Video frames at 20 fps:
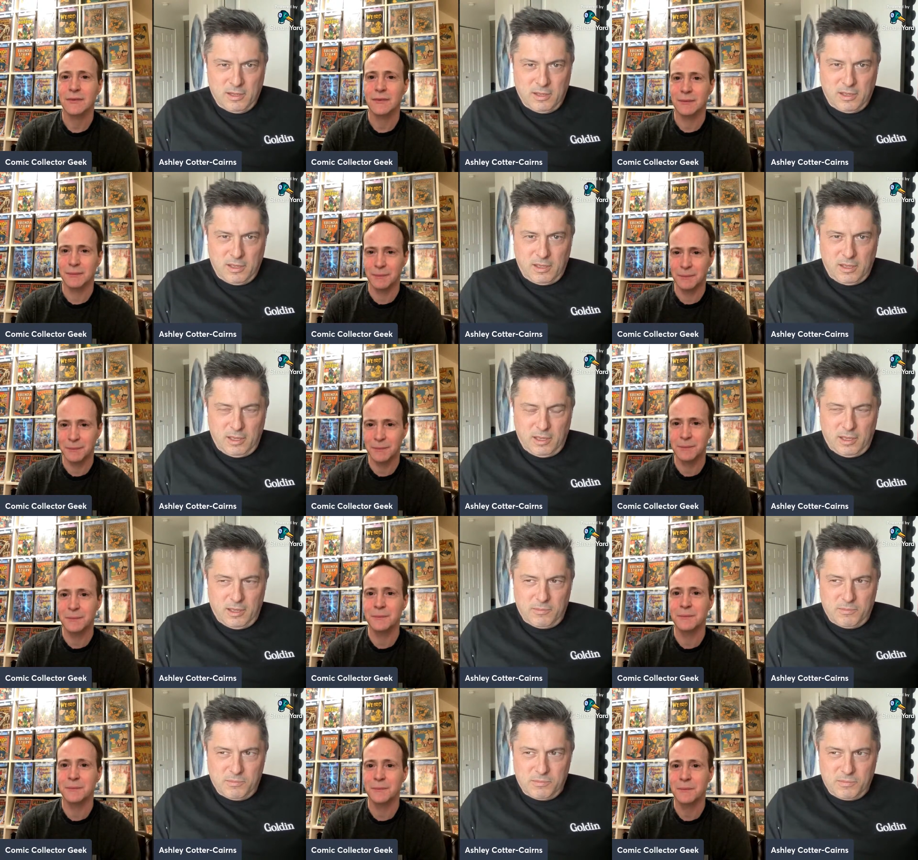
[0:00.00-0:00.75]
Speaker 1: Mm-hmm.
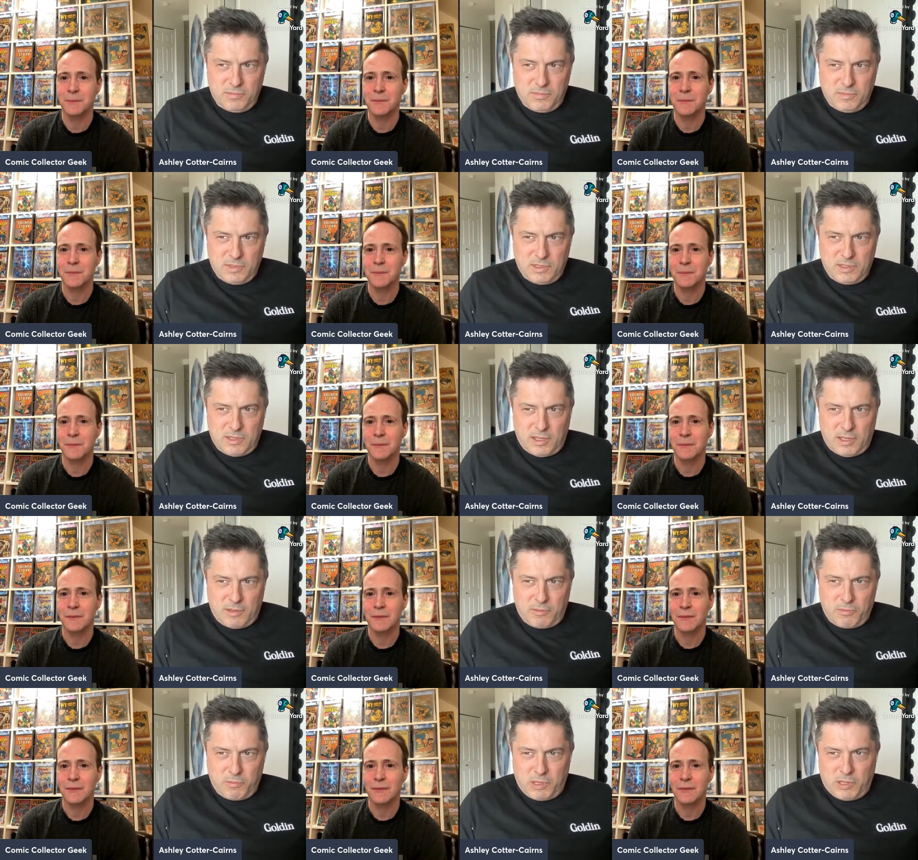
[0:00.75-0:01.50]
Um,
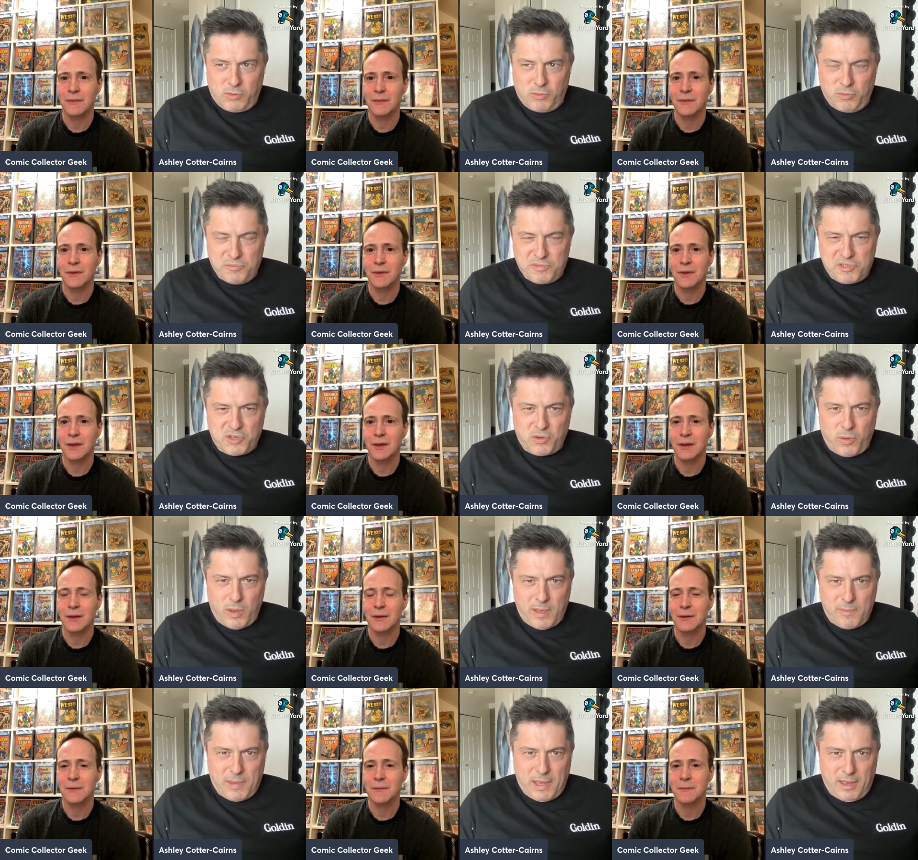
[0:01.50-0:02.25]
they, we call them
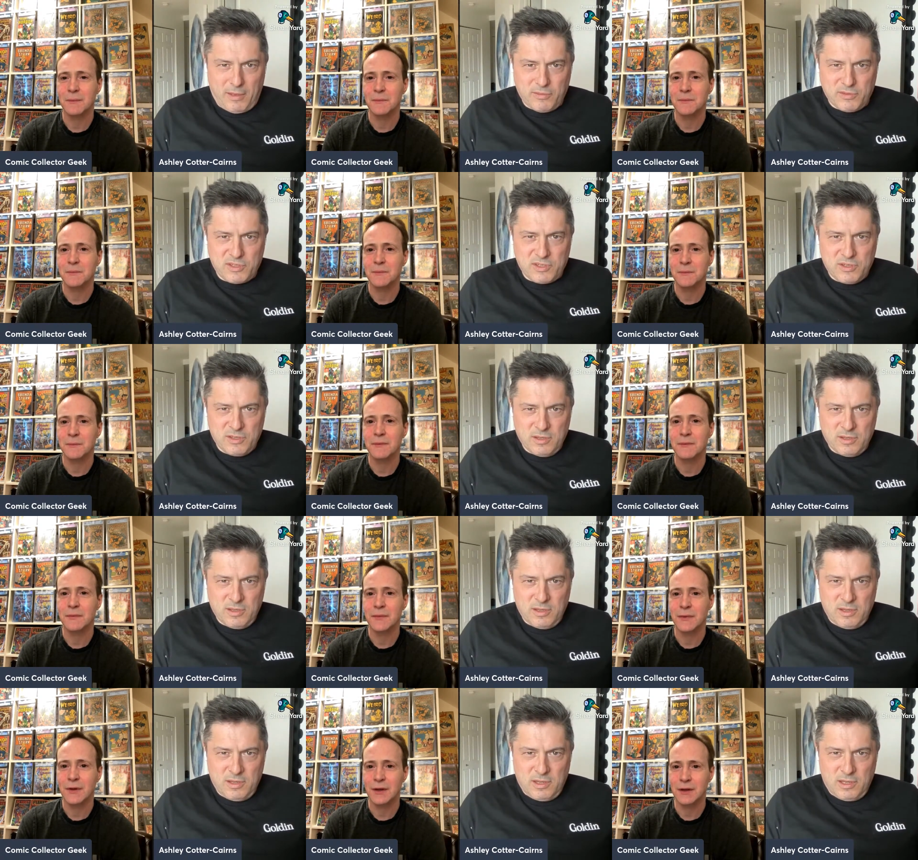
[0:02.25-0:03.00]
square bounds
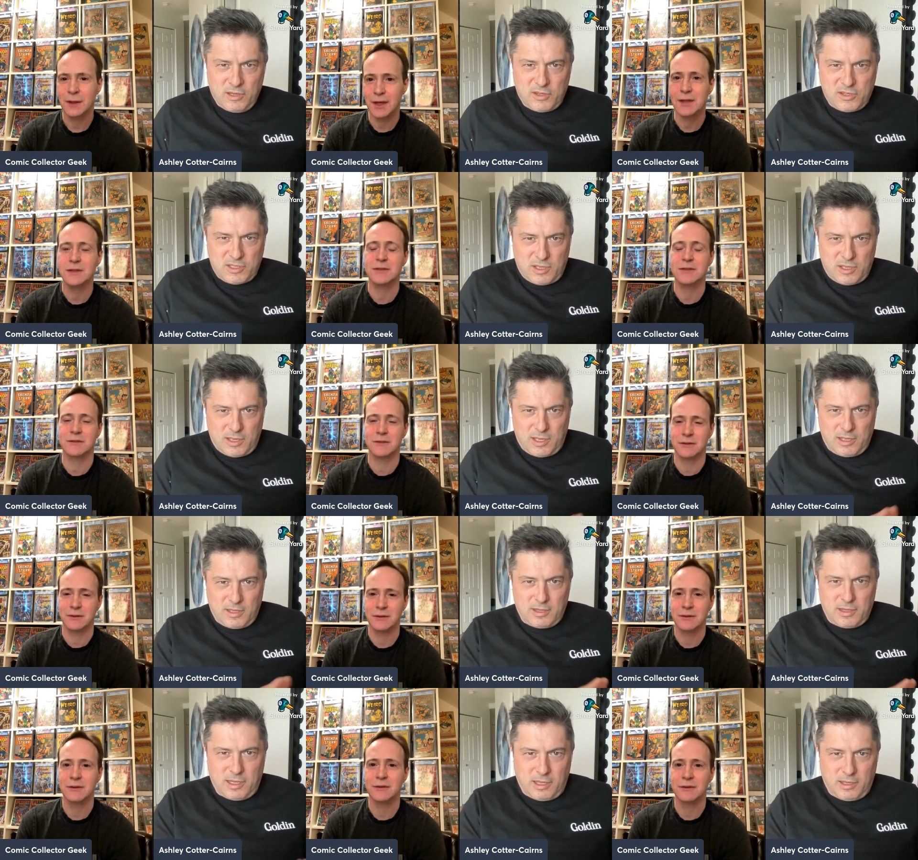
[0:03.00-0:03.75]
because yes.
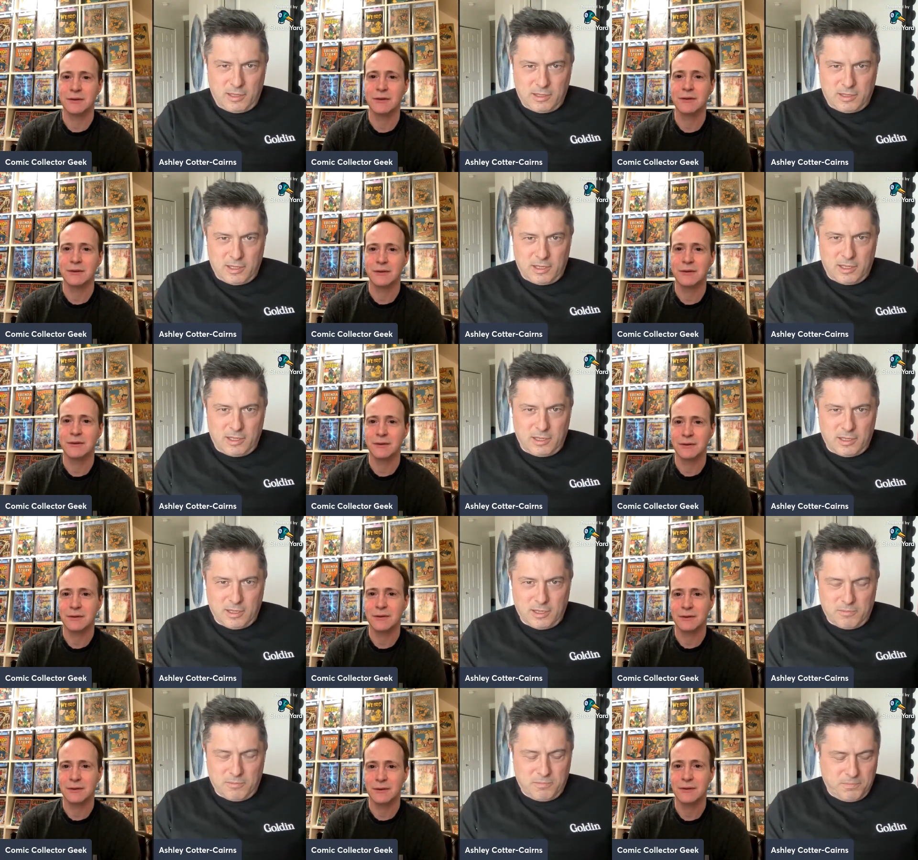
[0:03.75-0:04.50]
the the, the
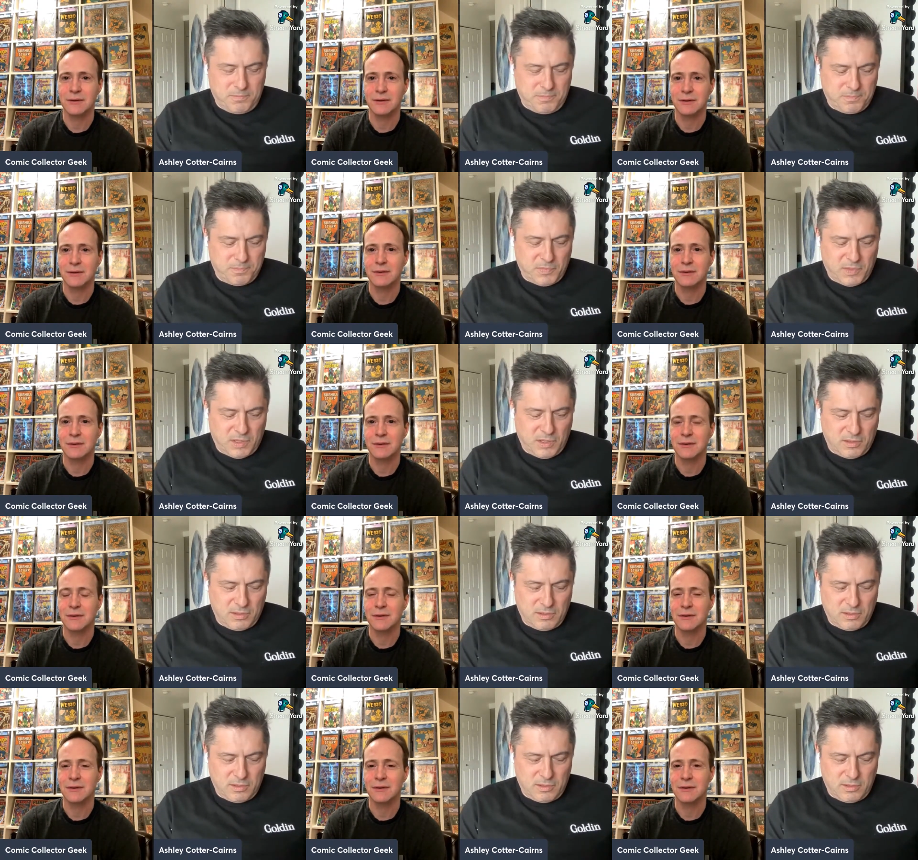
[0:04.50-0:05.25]
um,
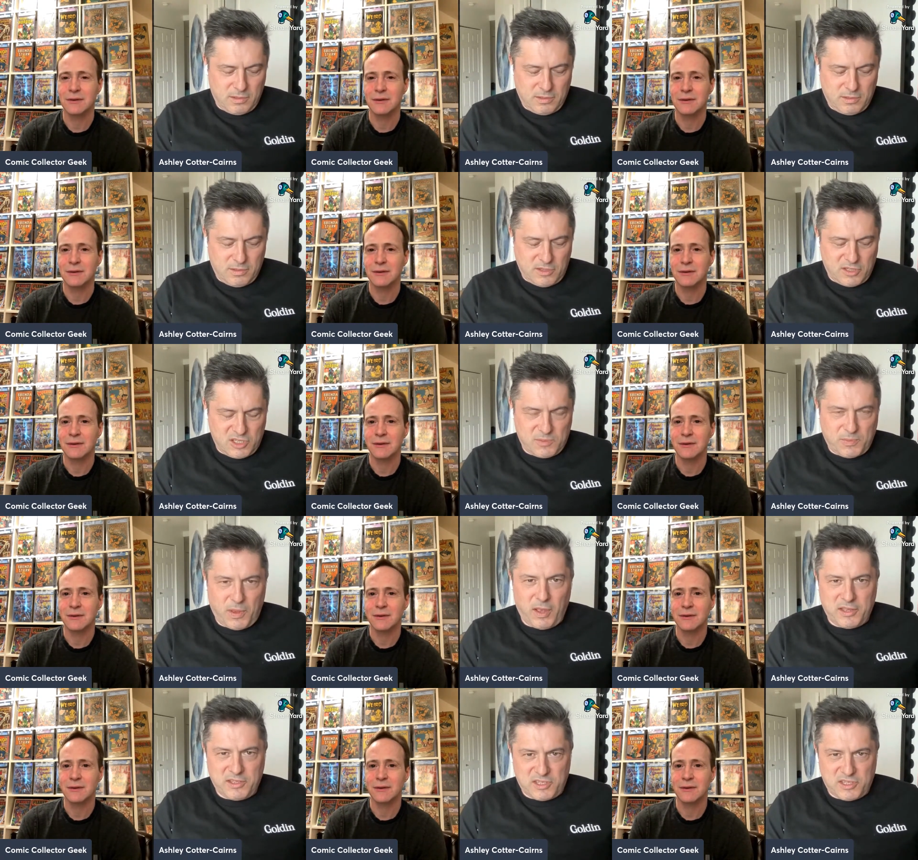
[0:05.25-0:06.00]
the
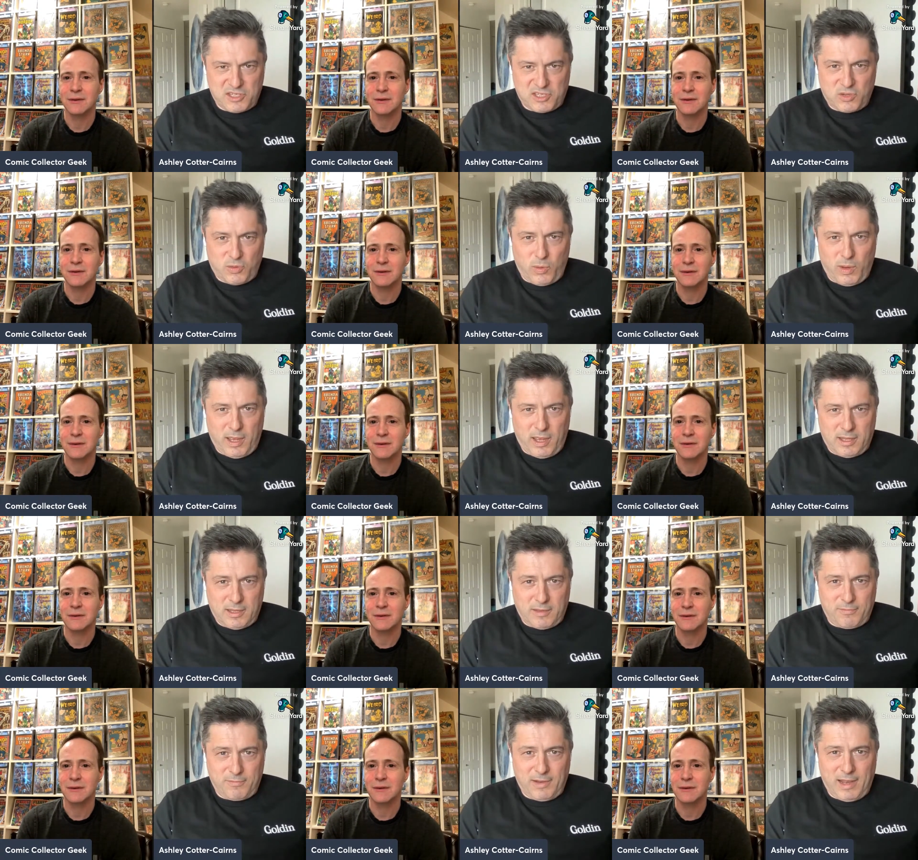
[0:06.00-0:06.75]
spines are square,
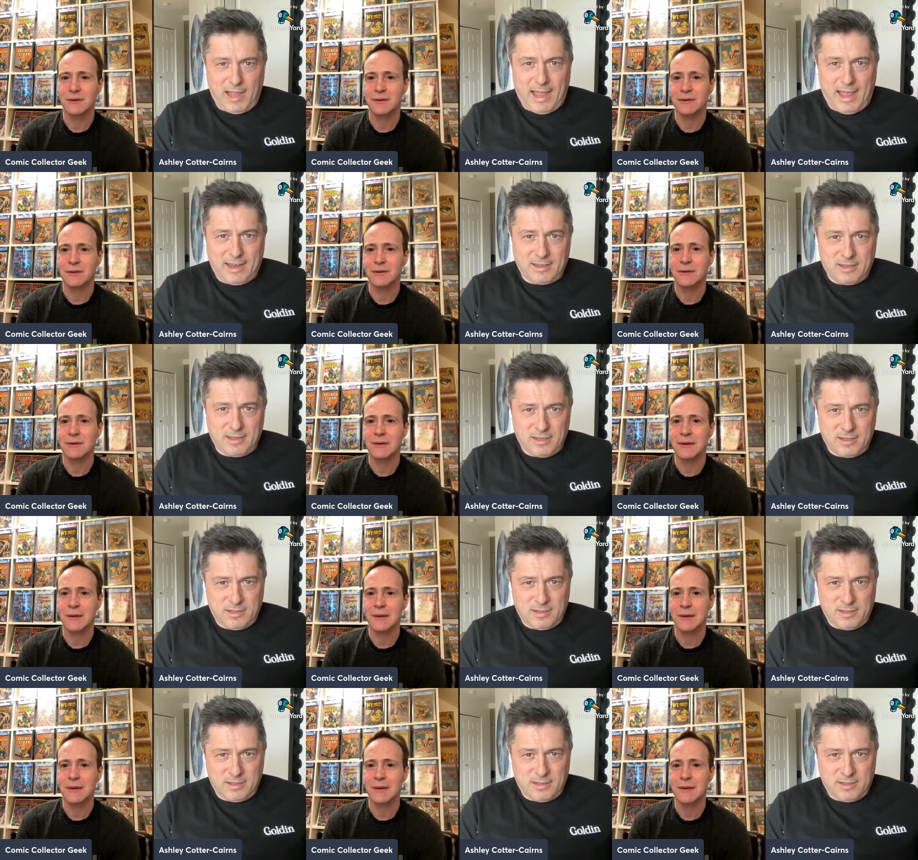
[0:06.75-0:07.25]
they're flat.